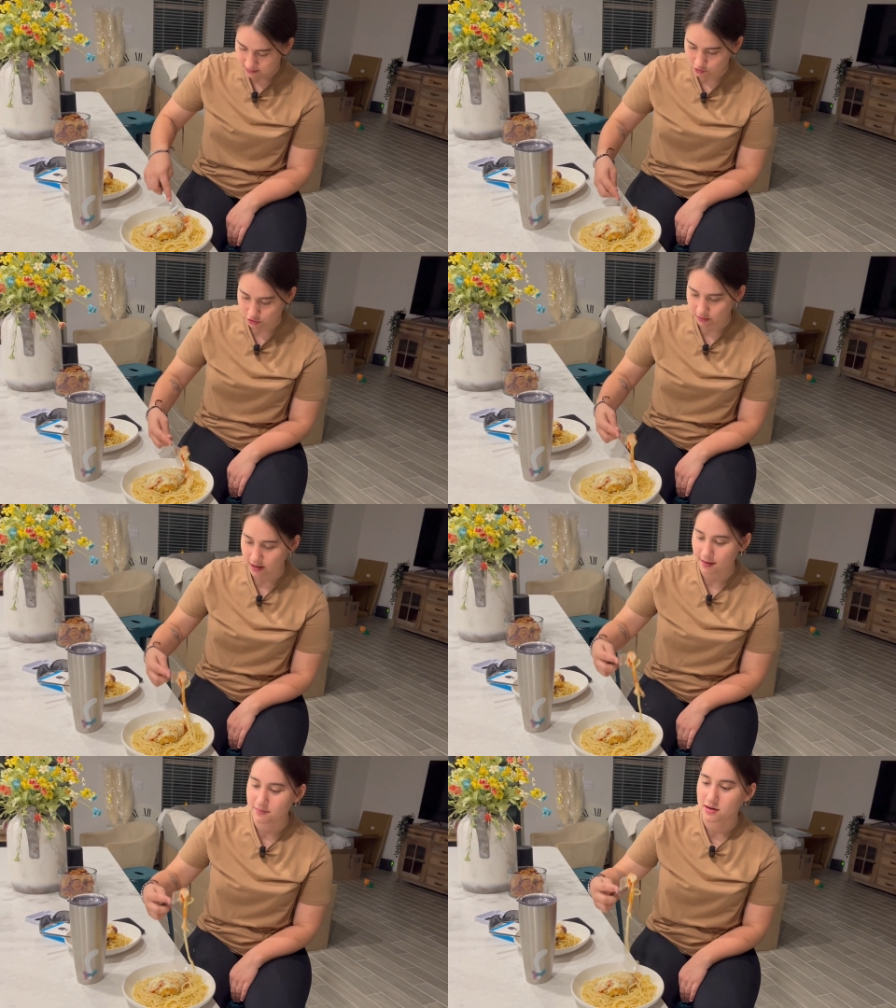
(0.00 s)
So
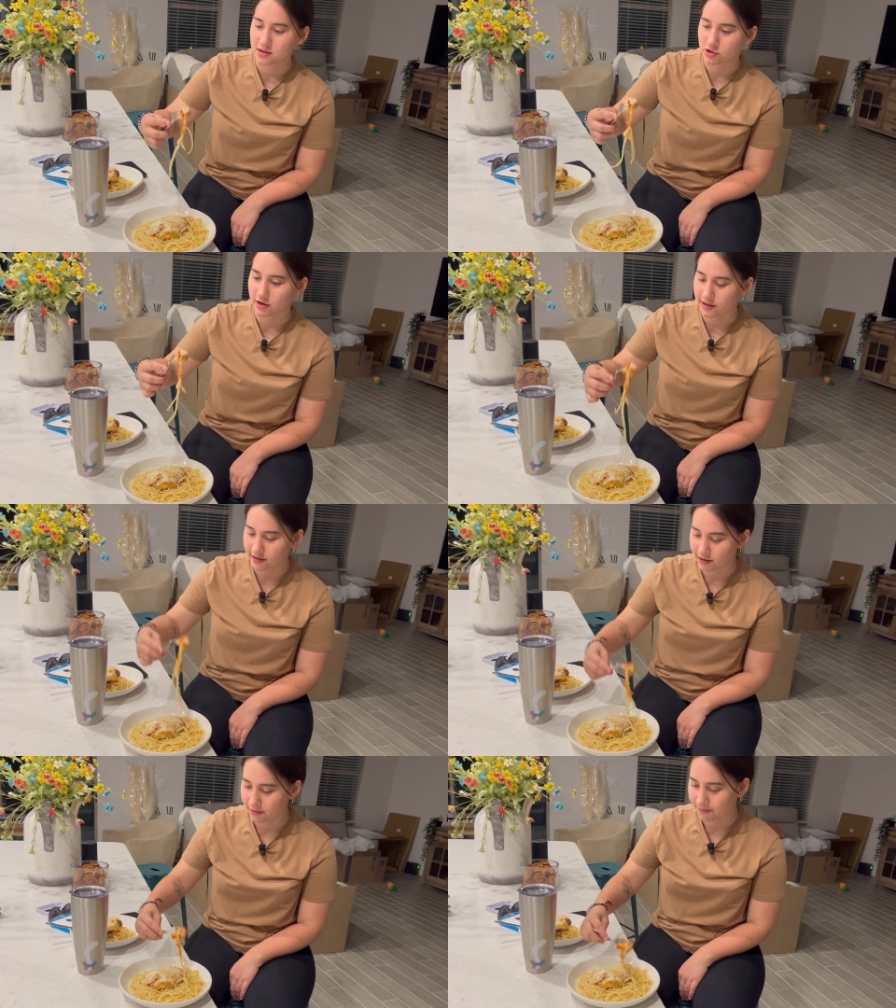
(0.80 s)
I'm going to try it
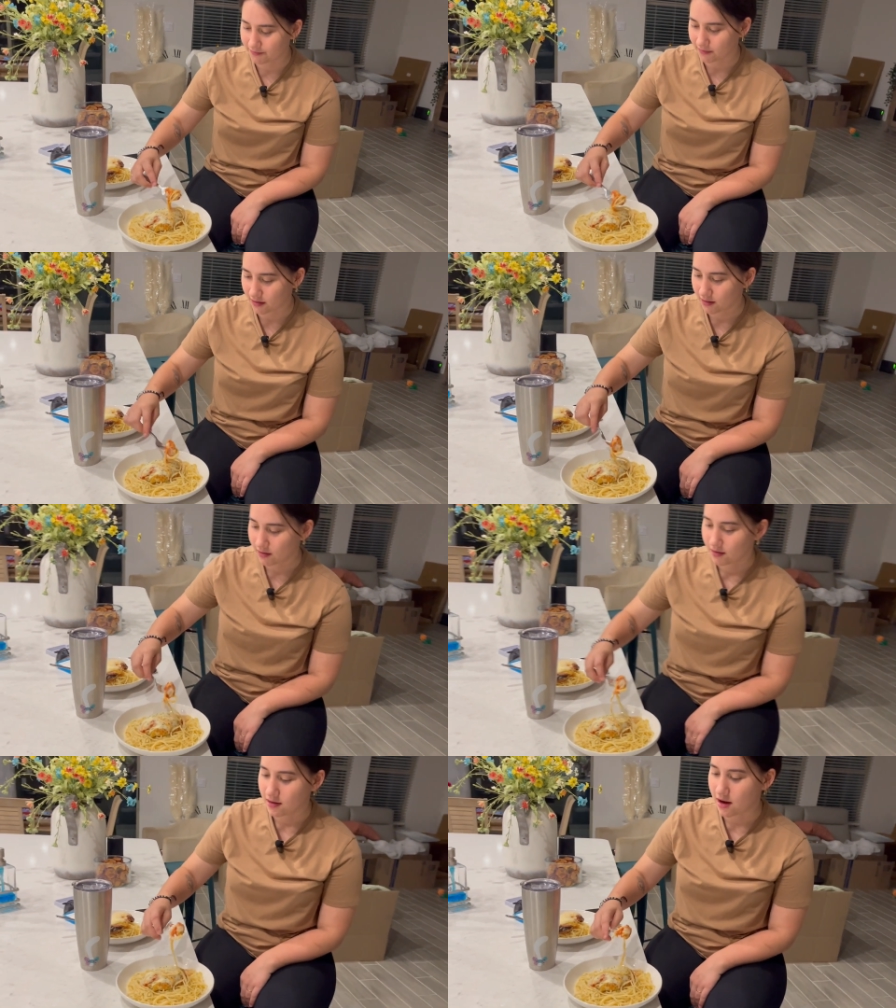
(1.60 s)
now.
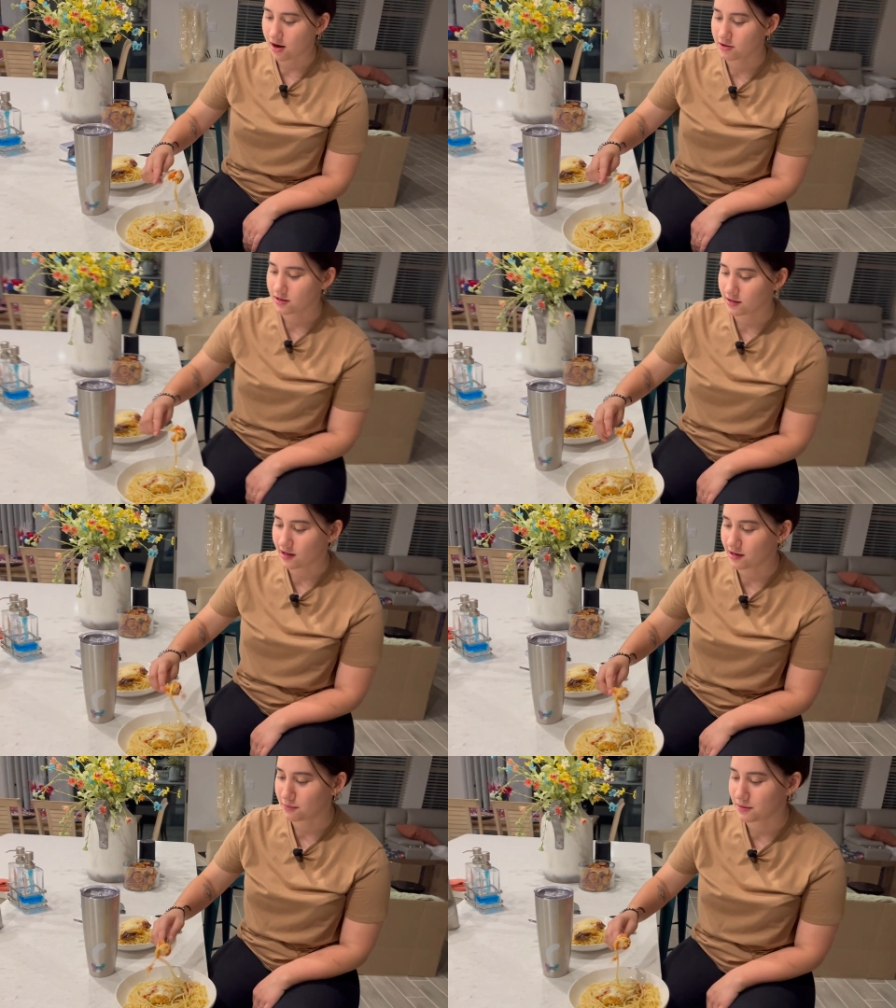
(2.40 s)
I already
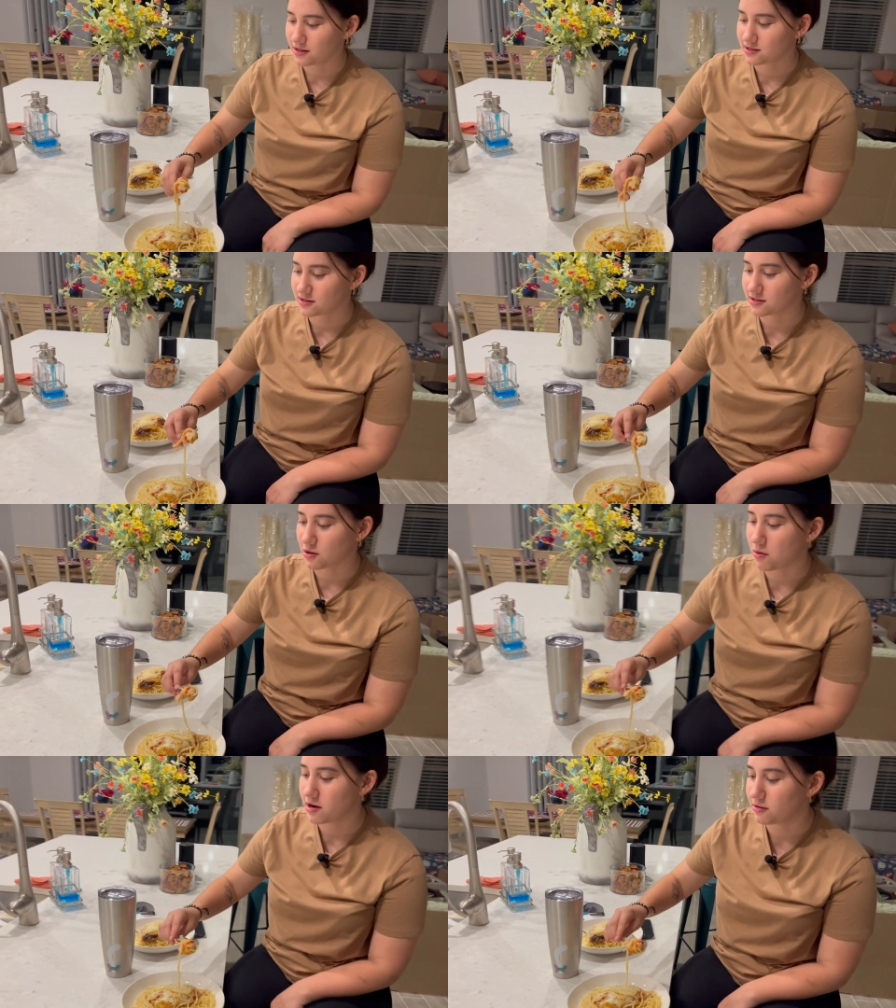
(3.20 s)
ate a piece because I
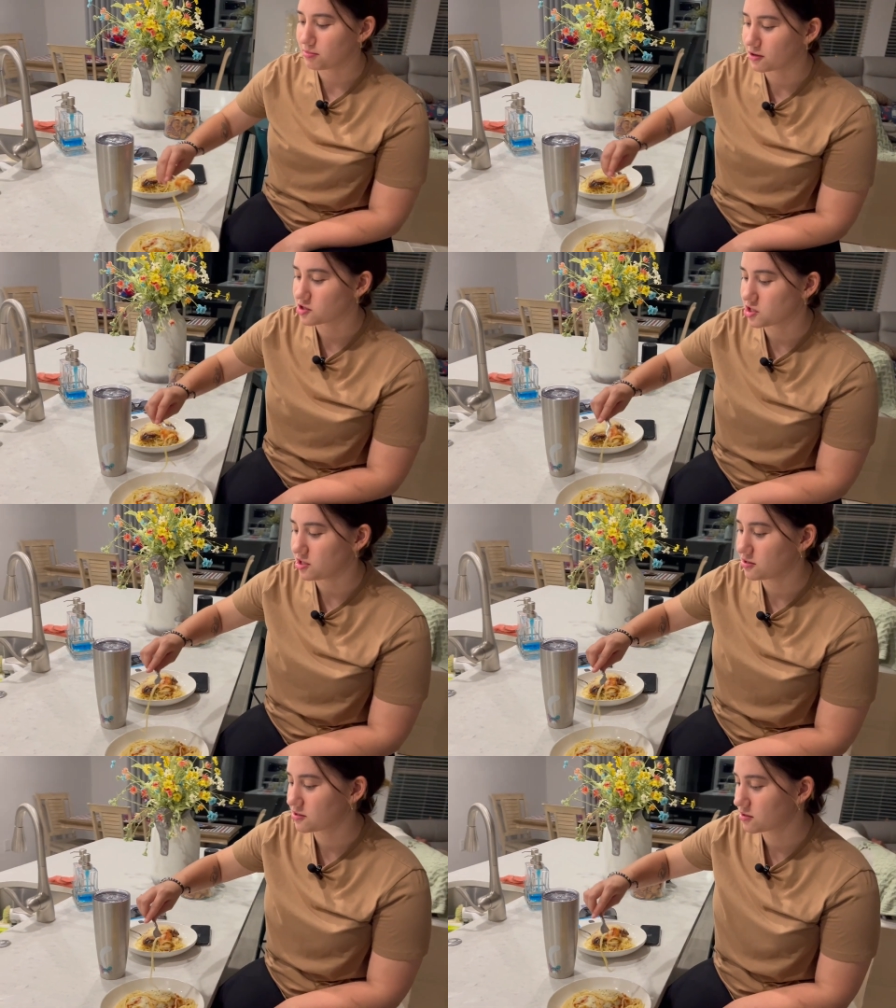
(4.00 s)
wanted burnt
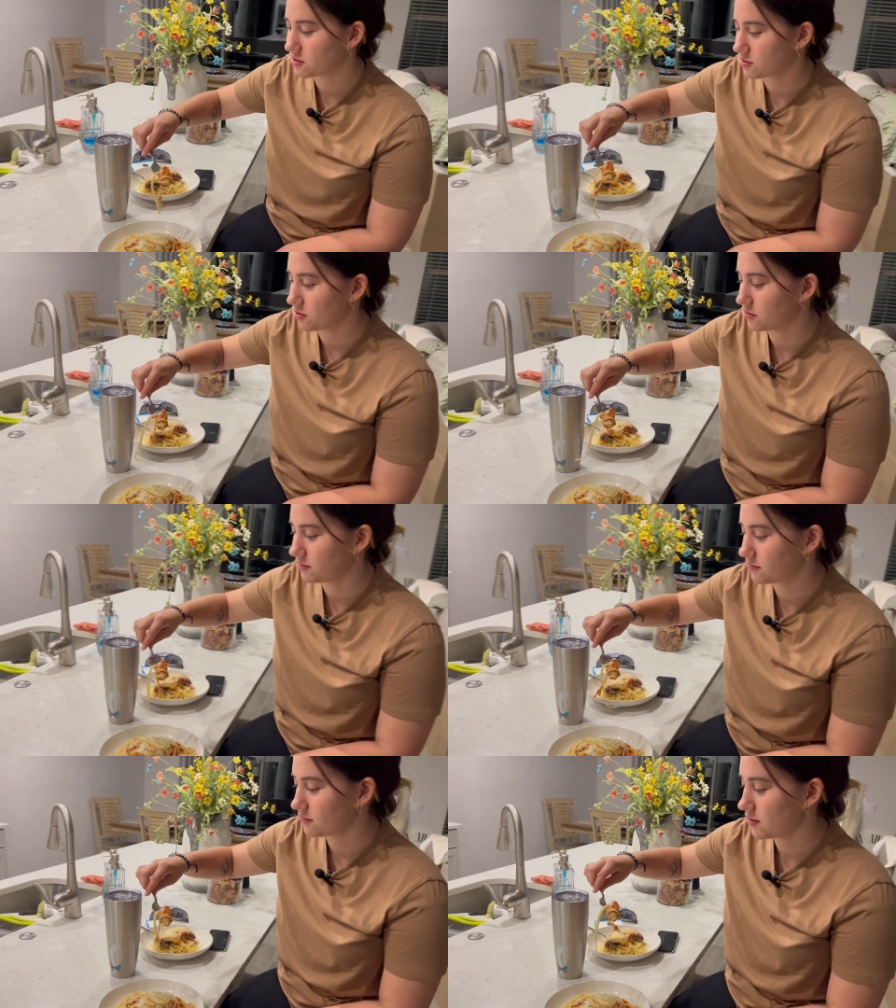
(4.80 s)
cheese, so
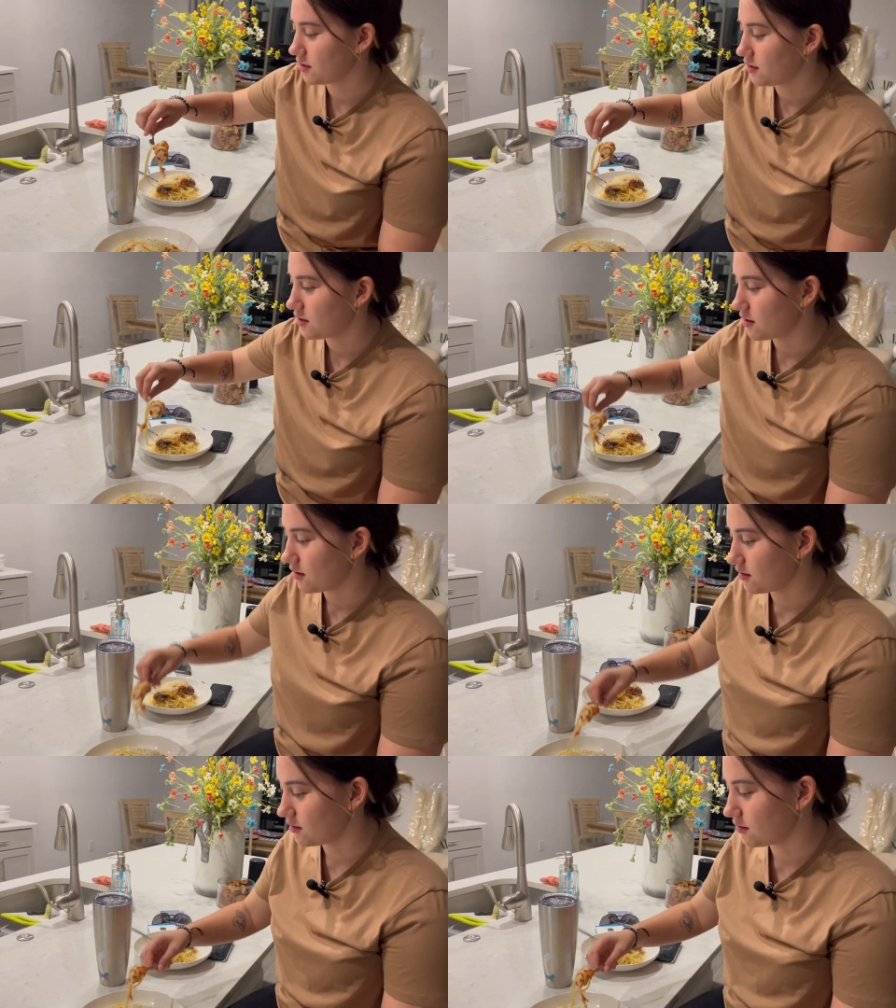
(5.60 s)

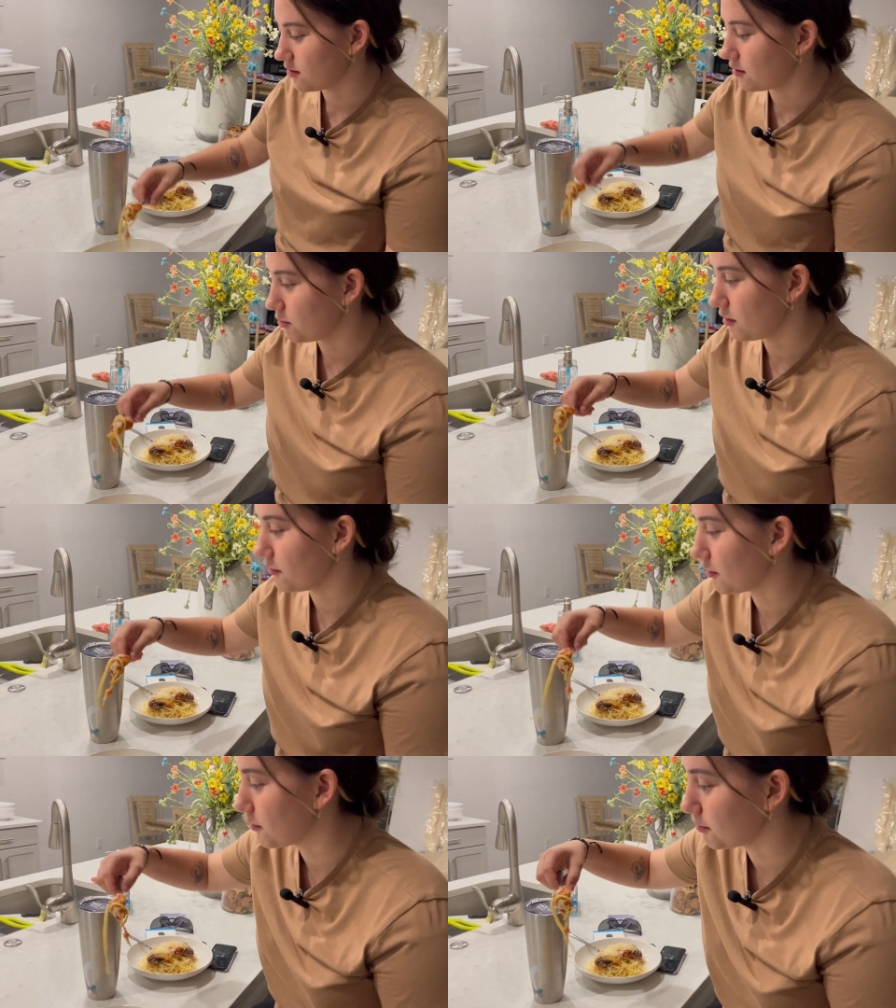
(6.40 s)
whatever.